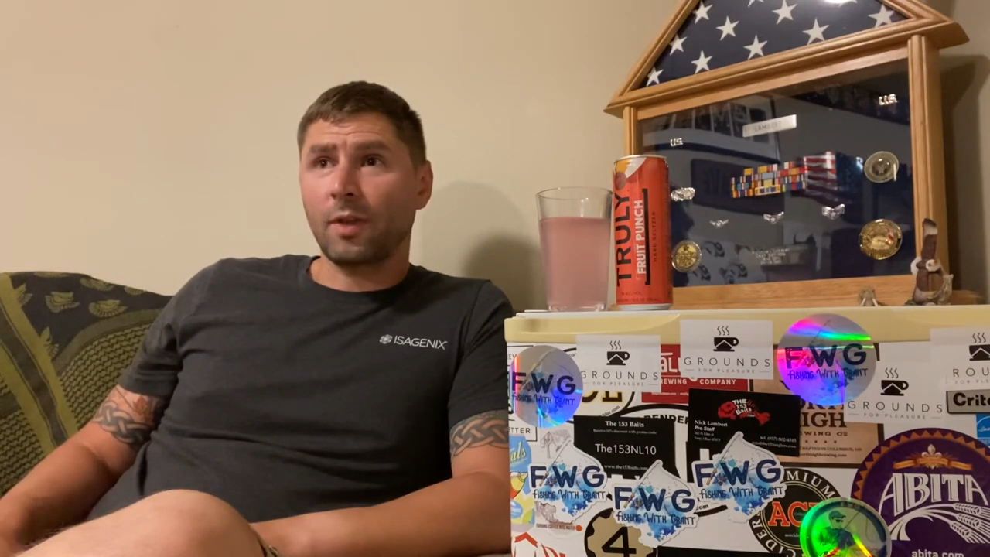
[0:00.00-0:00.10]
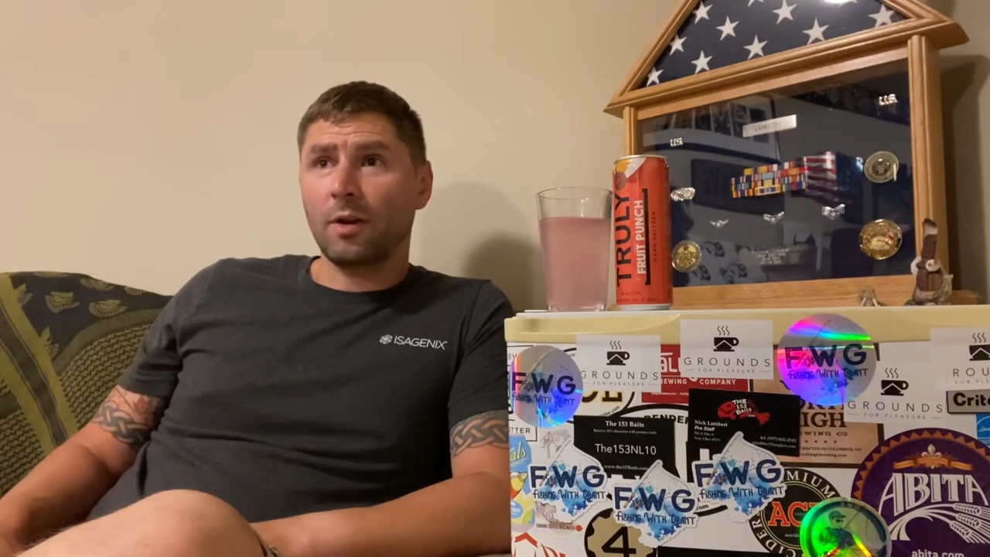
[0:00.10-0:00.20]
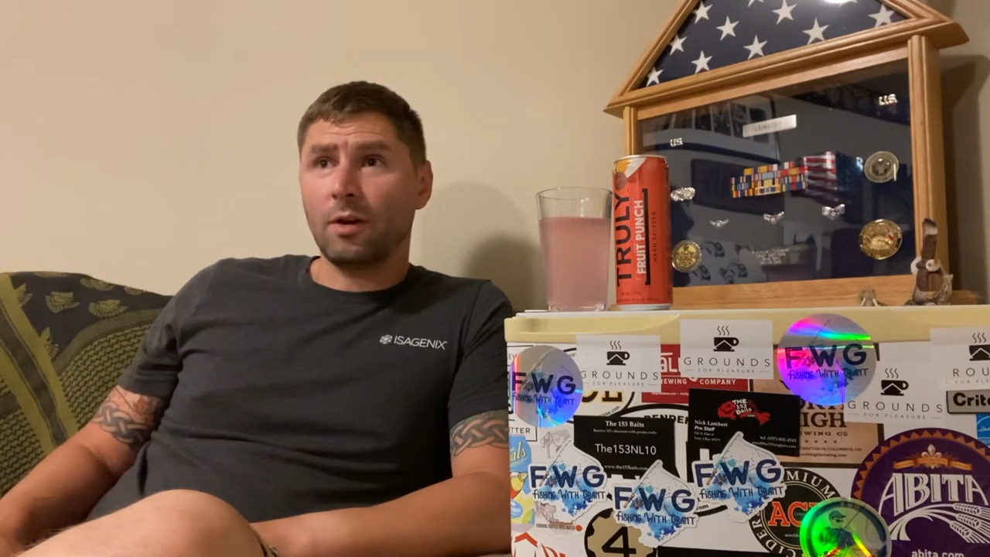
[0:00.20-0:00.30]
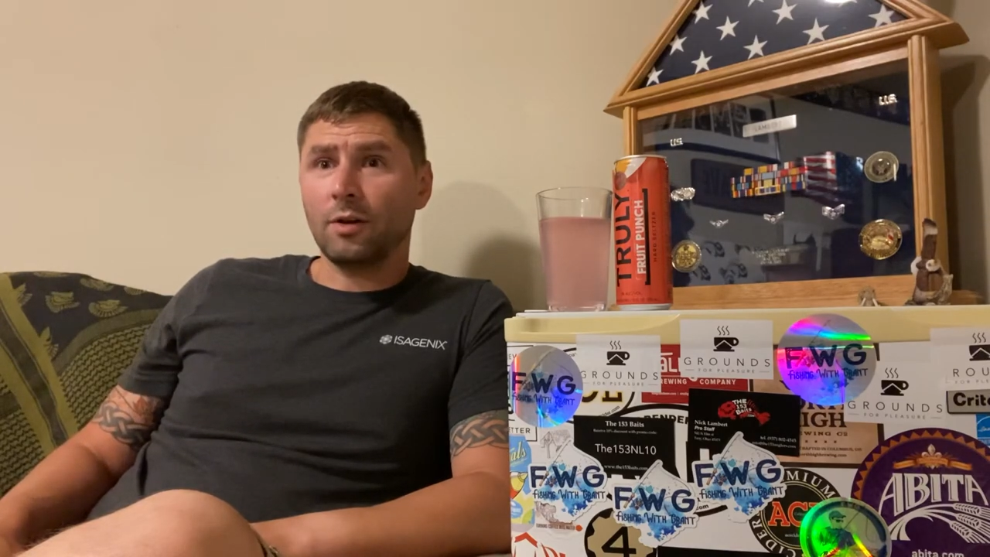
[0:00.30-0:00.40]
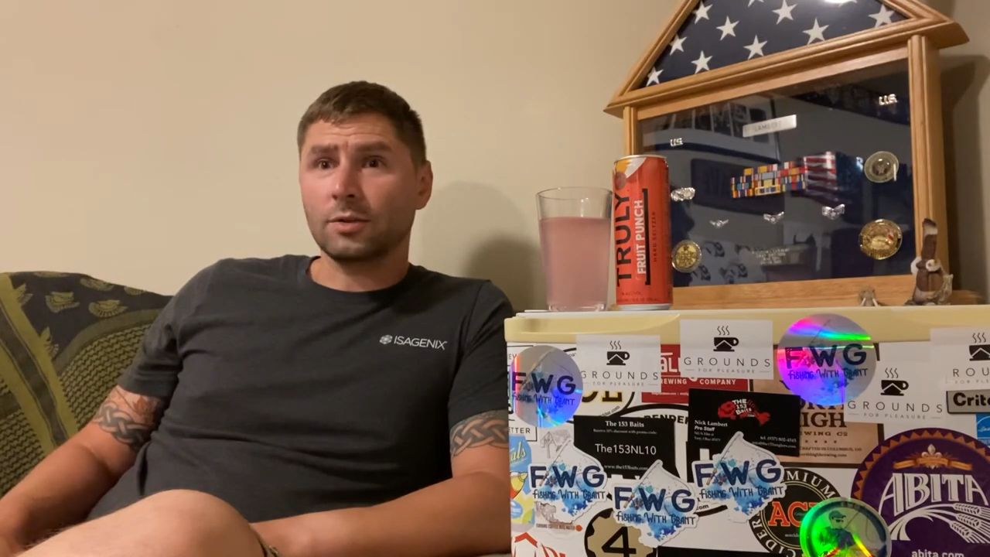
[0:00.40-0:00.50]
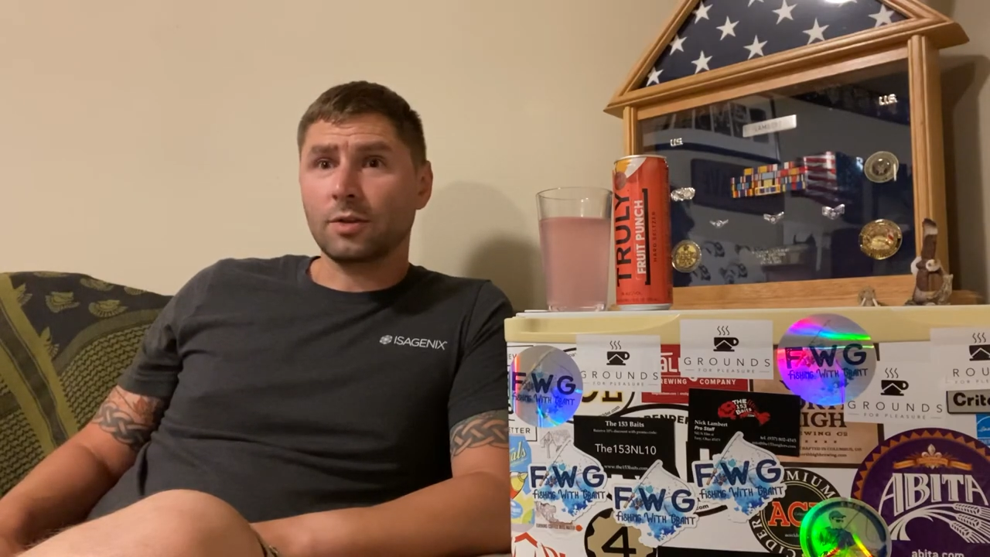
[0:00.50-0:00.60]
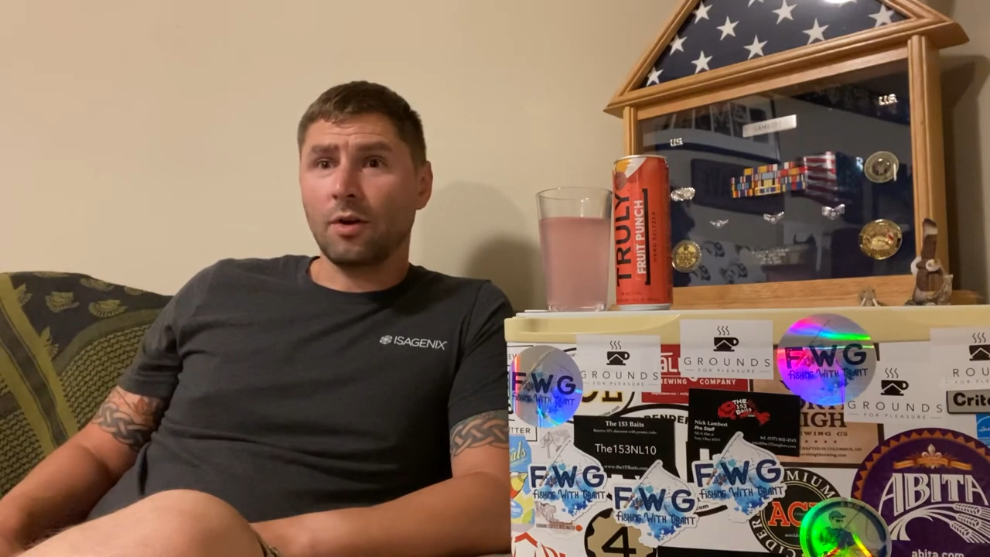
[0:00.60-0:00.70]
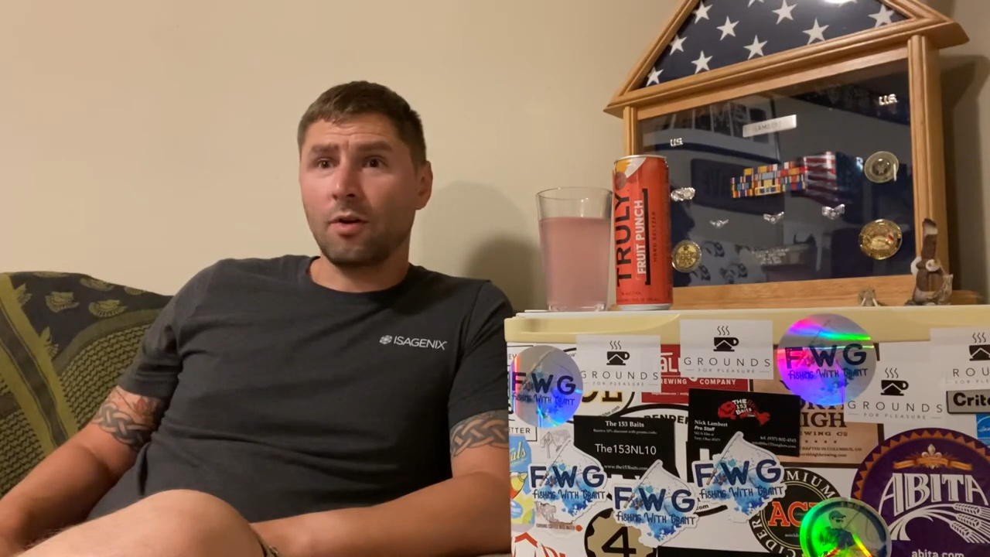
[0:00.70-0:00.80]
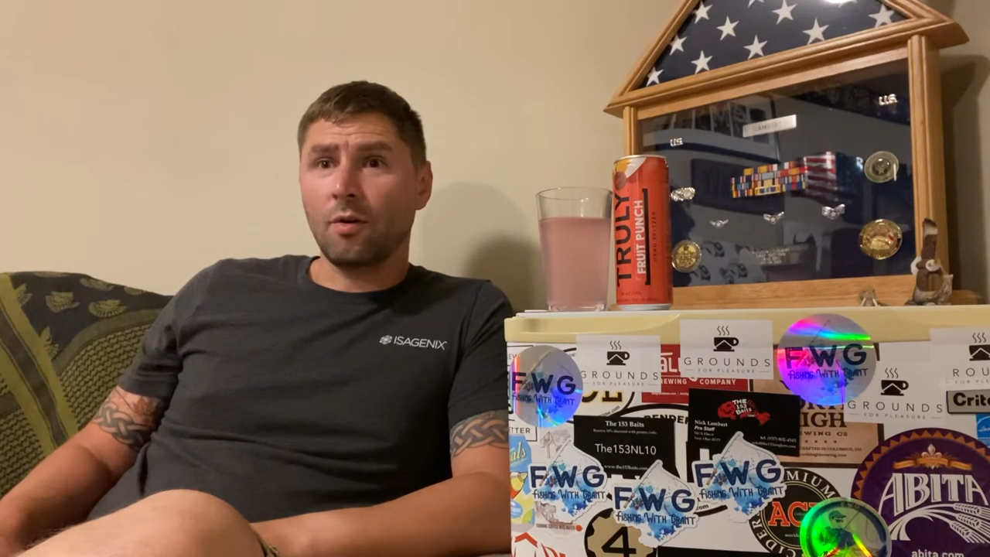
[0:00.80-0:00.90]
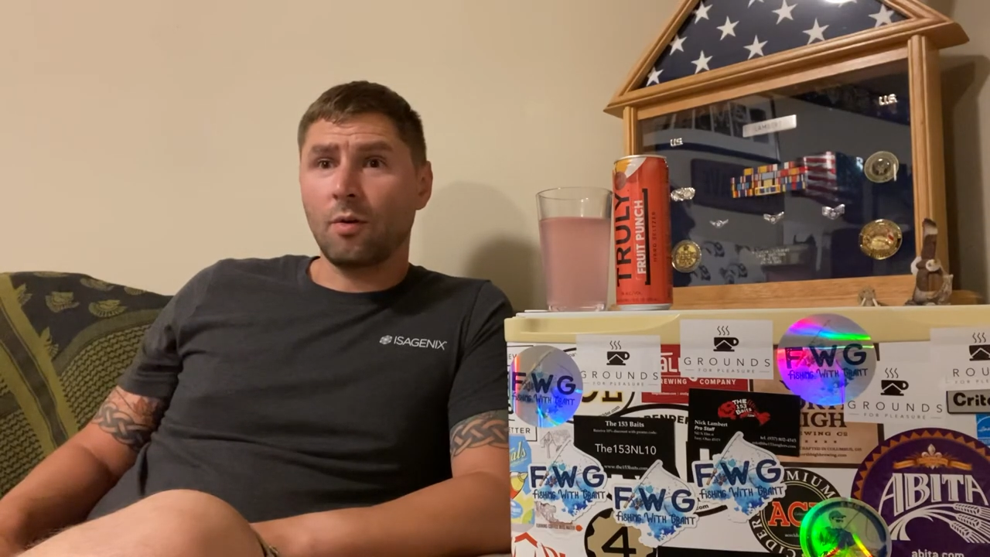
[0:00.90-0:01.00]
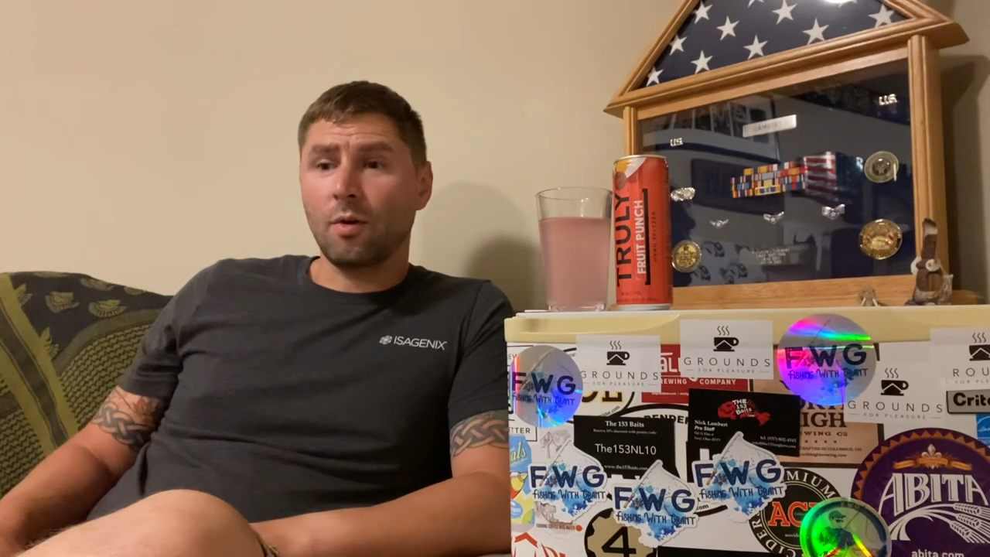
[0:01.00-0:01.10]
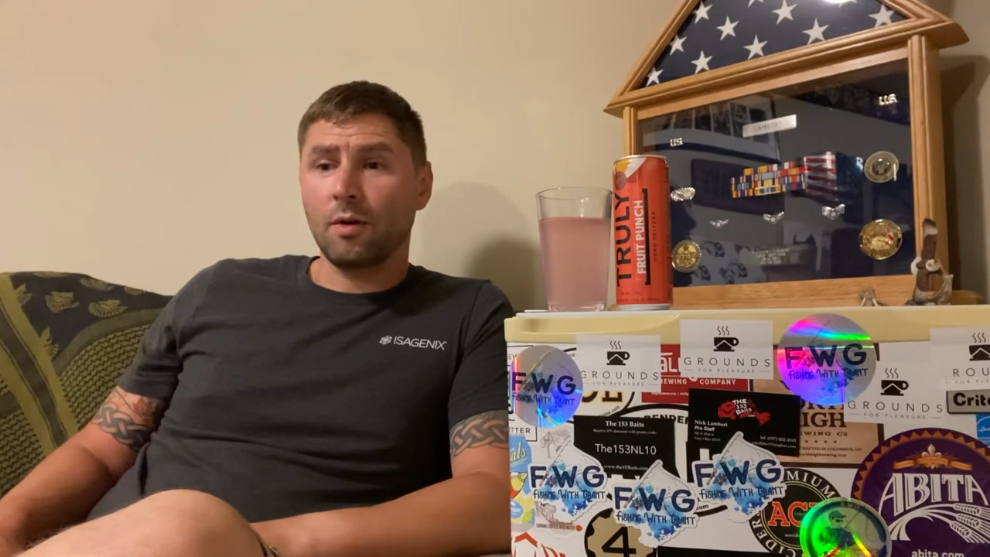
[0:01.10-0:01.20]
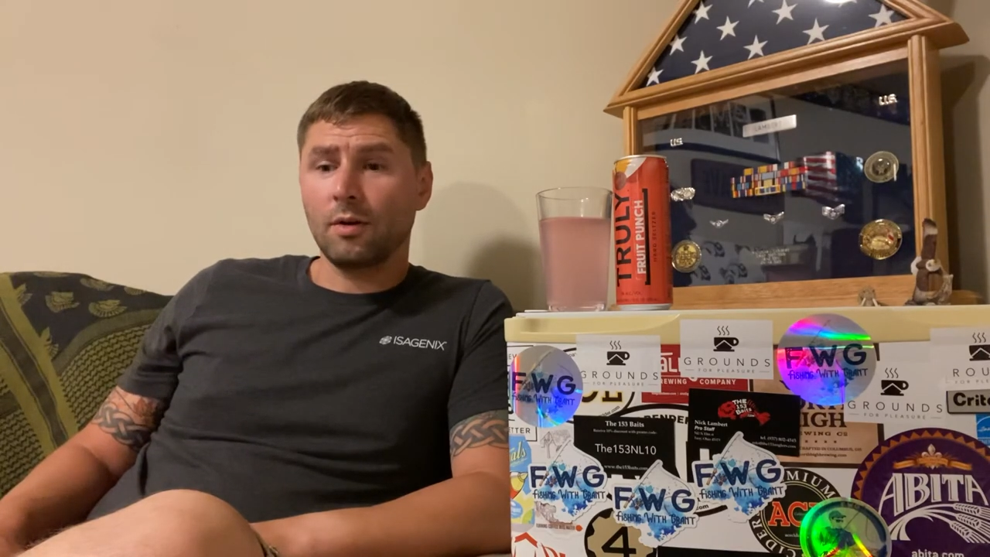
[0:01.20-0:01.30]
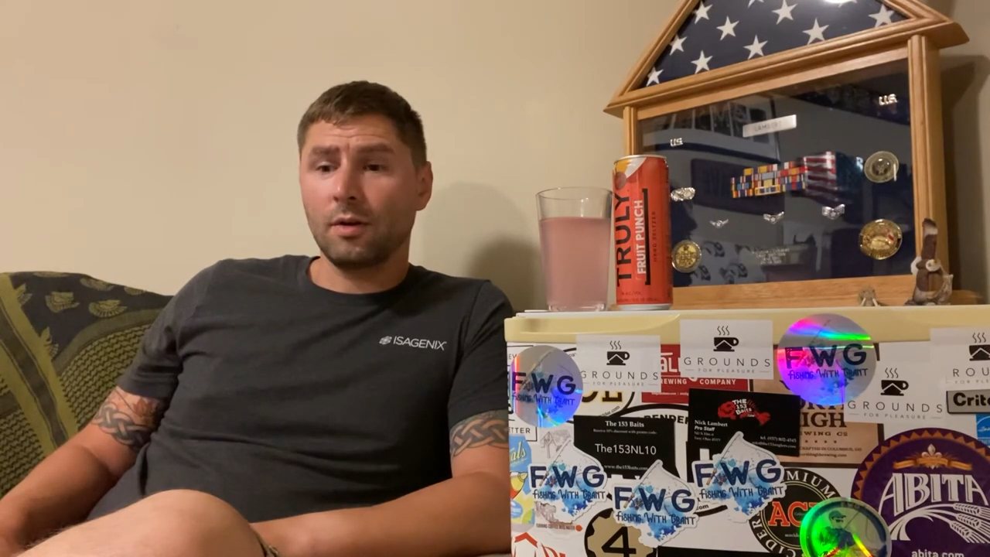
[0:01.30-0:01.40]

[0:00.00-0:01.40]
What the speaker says: Also,